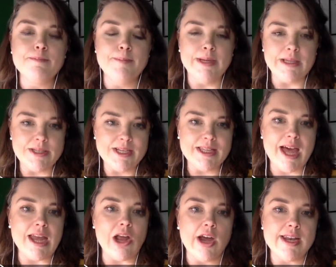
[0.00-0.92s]
building
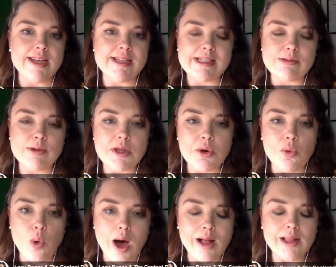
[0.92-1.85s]
that audience with
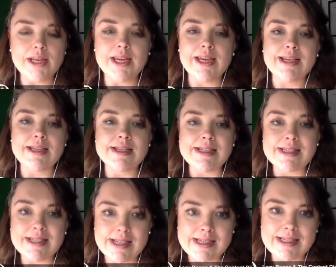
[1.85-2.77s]
quality,
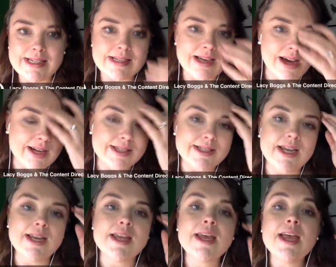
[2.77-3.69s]
consistent
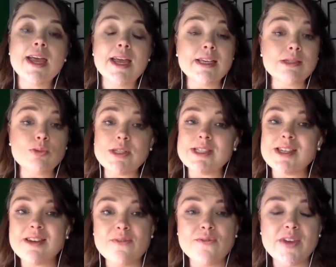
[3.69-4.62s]
content is what's
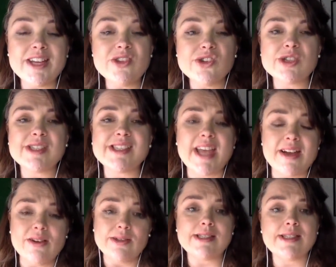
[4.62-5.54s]
going to feed your
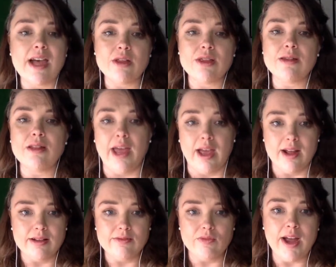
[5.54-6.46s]
sales down the
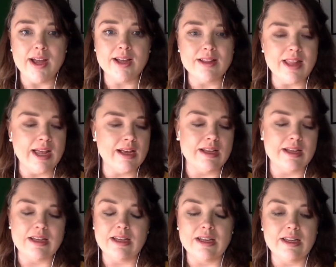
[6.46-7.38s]
line, right? Like
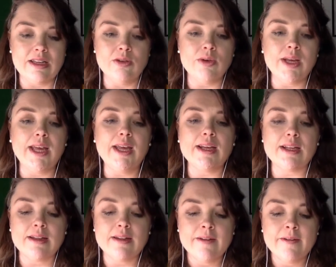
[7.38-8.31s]
you
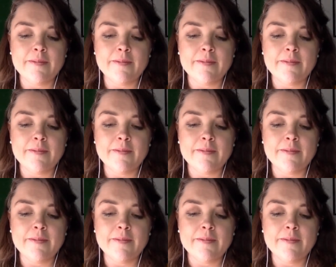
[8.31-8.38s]
can't